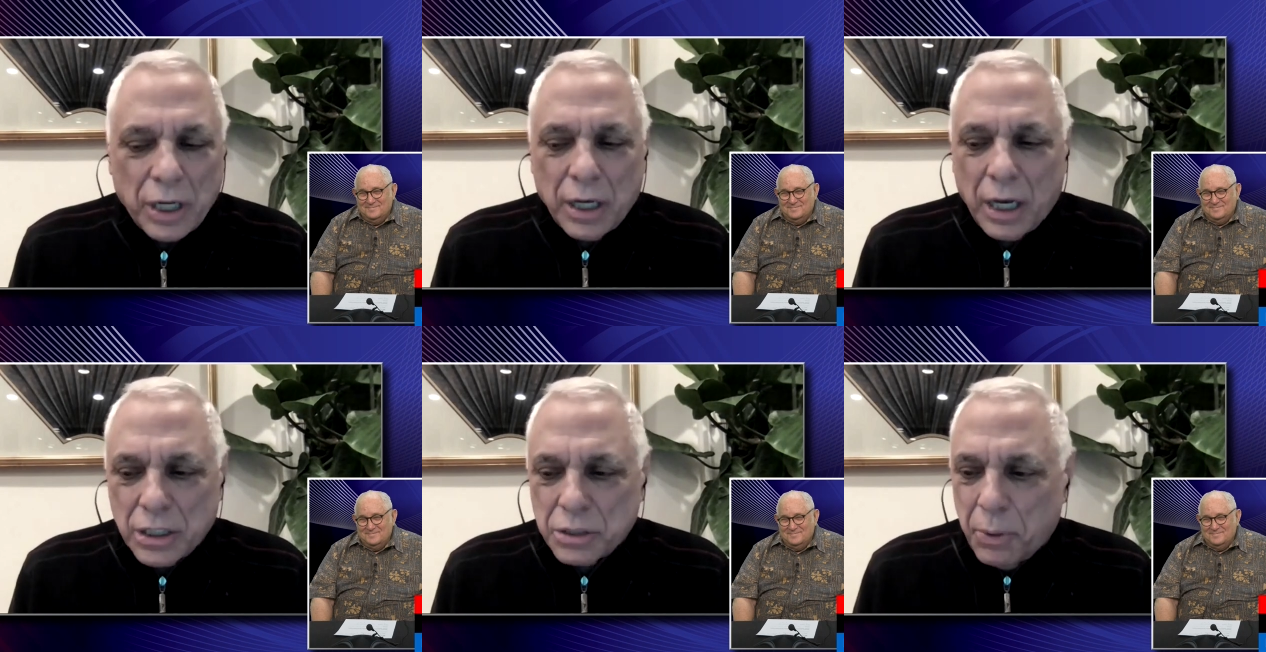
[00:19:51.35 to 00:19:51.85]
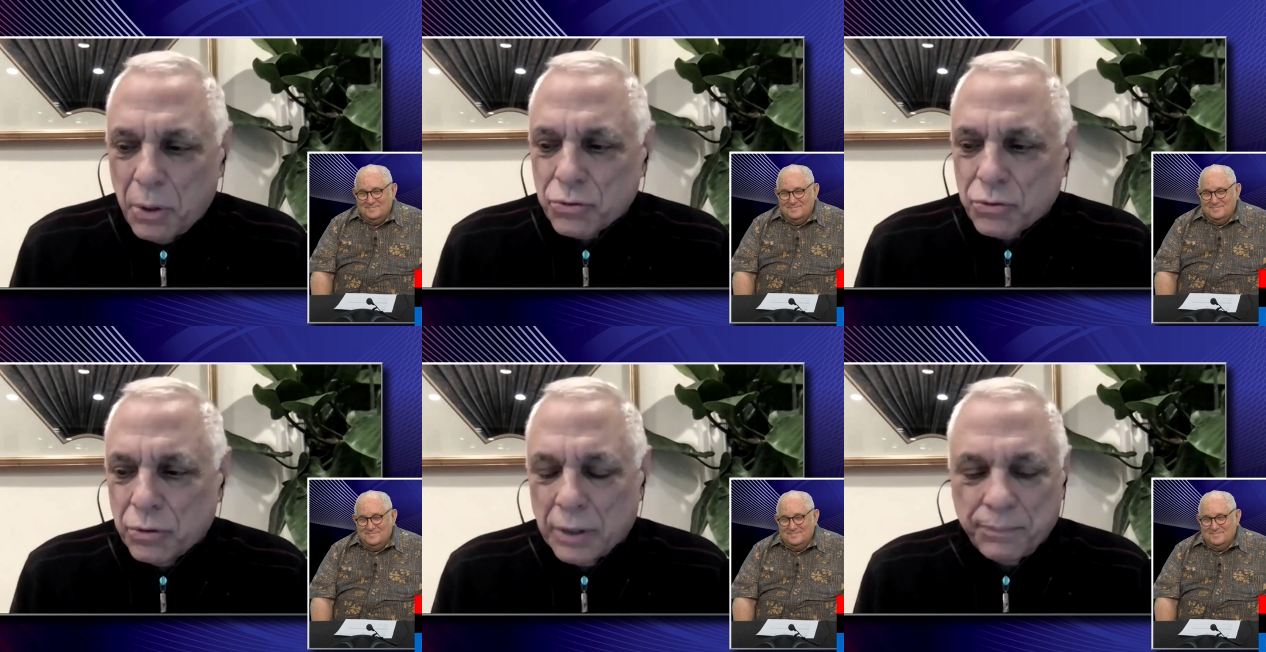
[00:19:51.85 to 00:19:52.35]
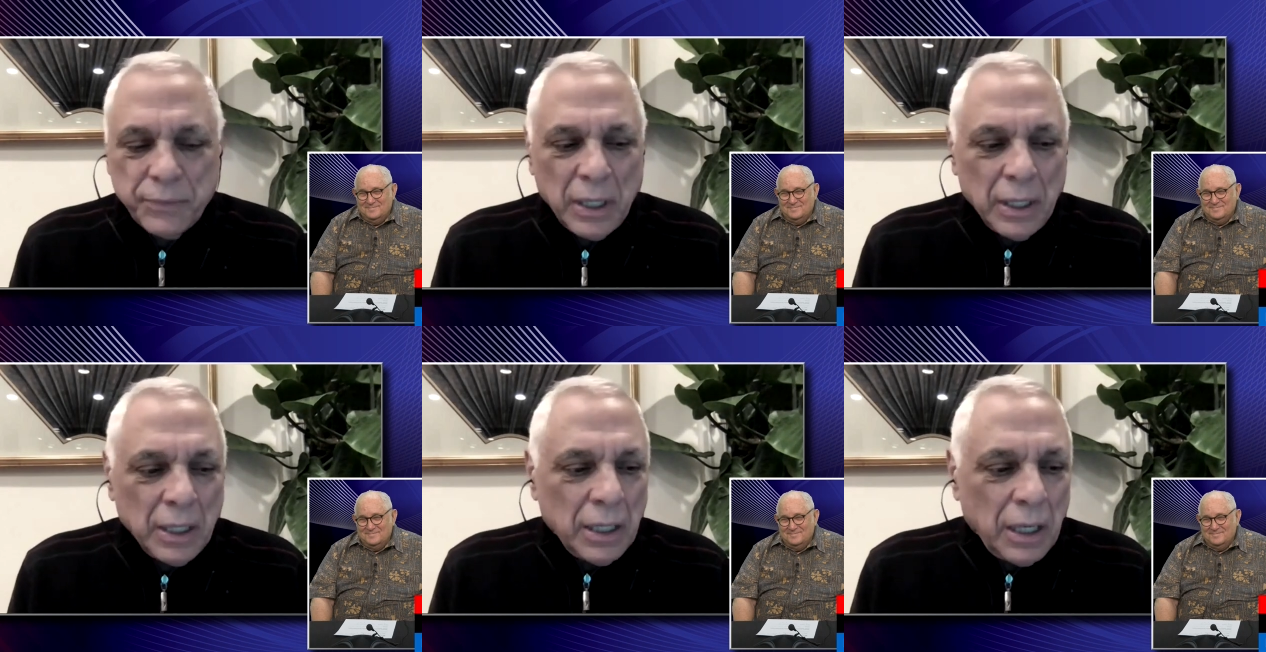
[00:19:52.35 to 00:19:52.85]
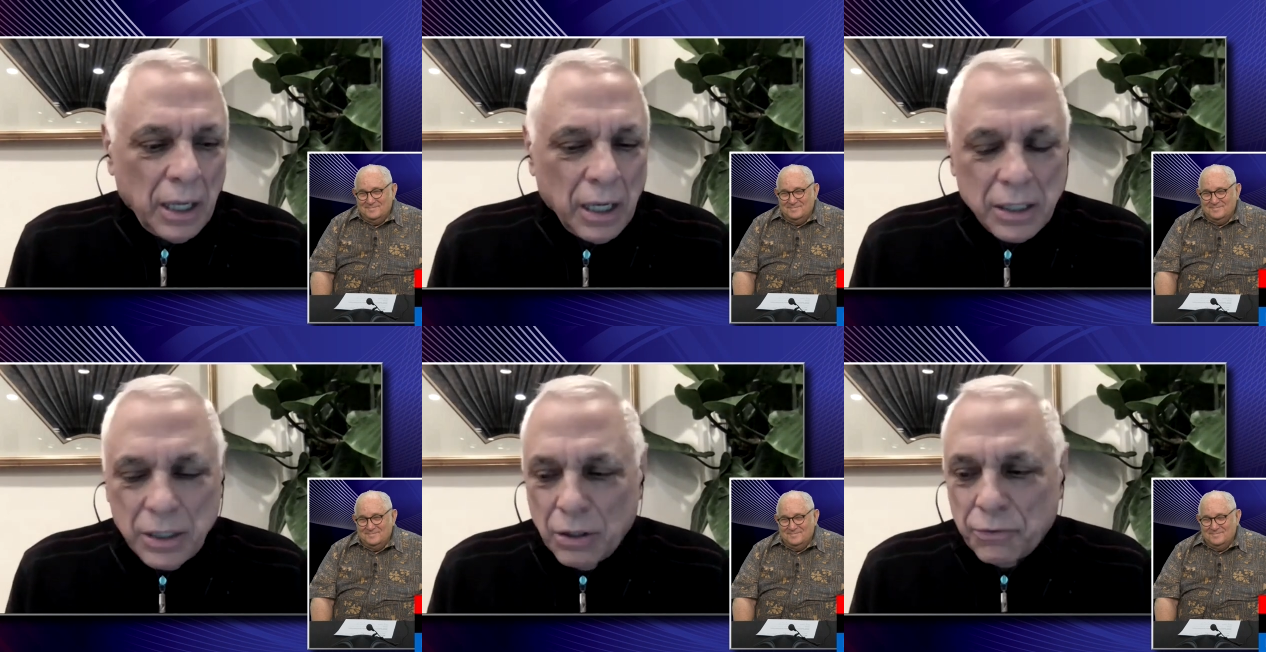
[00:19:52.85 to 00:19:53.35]
Speaker 1: And actually, I, I spoke to a,
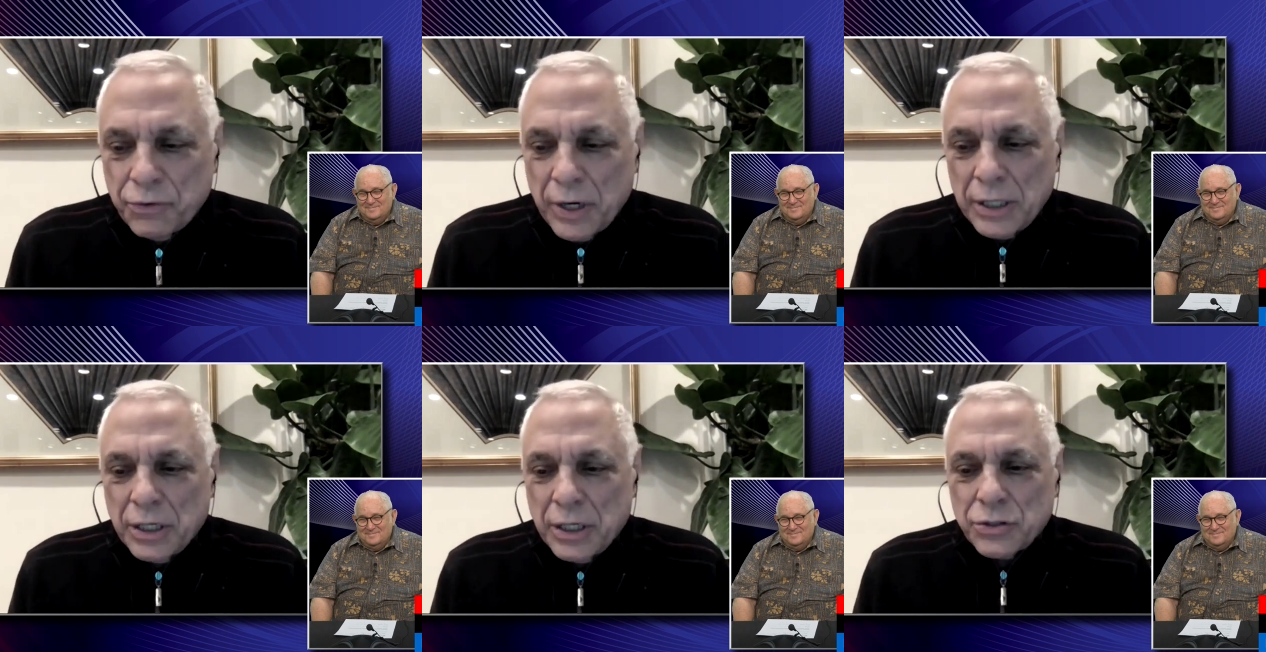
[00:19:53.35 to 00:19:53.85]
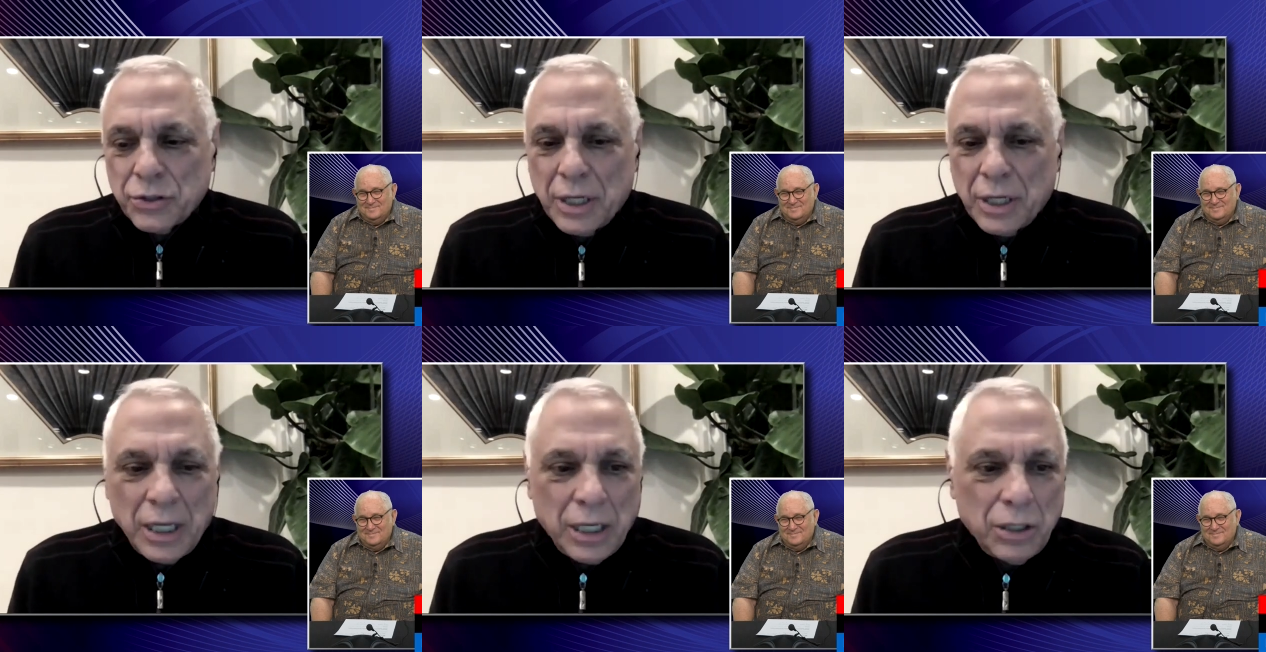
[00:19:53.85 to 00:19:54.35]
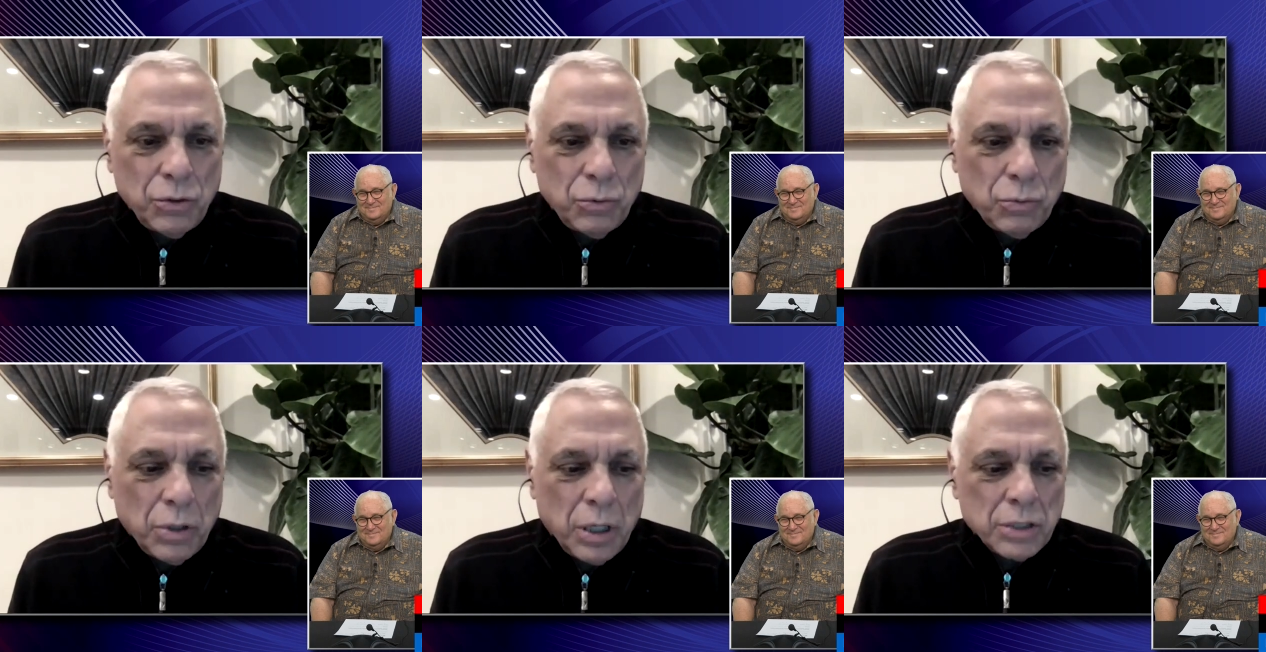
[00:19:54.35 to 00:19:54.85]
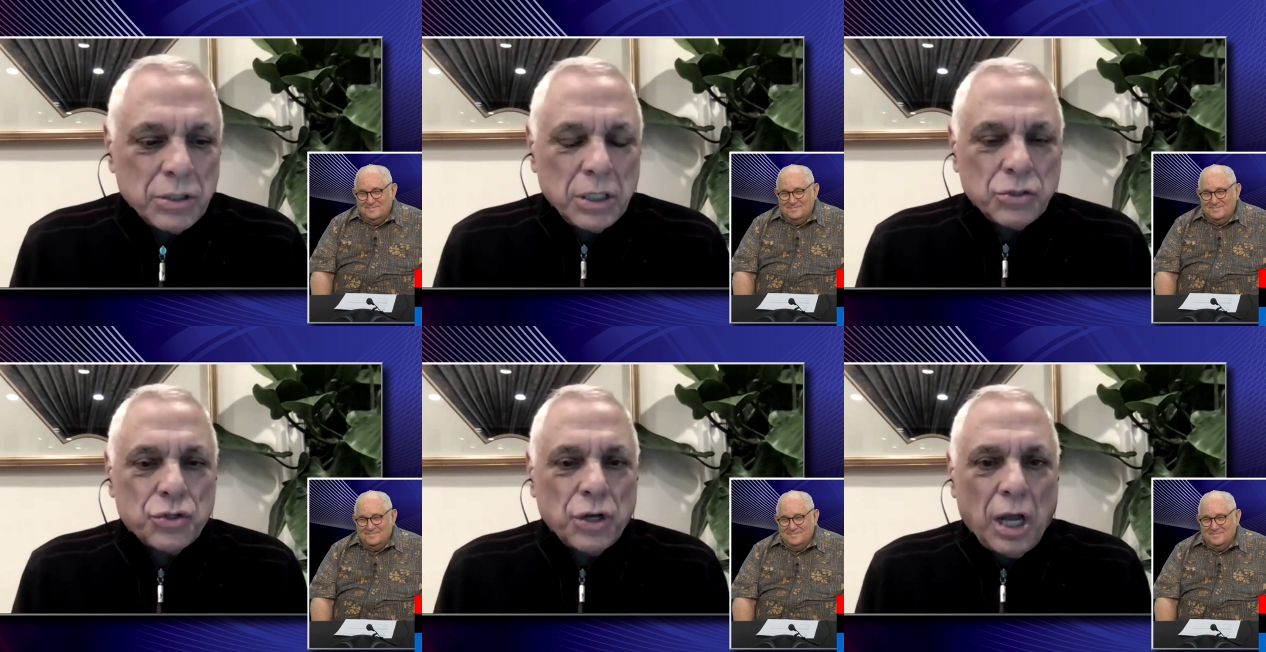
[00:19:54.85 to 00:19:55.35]
uh, you know, a friend yesterday who
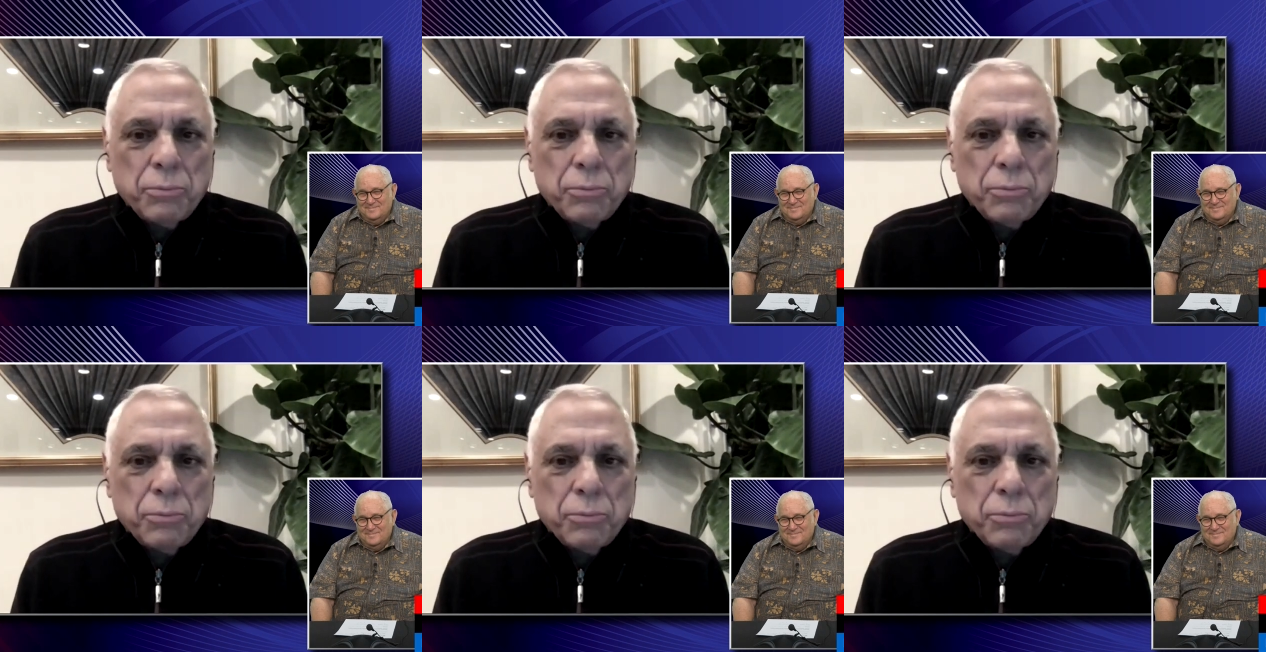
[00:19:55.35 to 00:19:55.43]
was,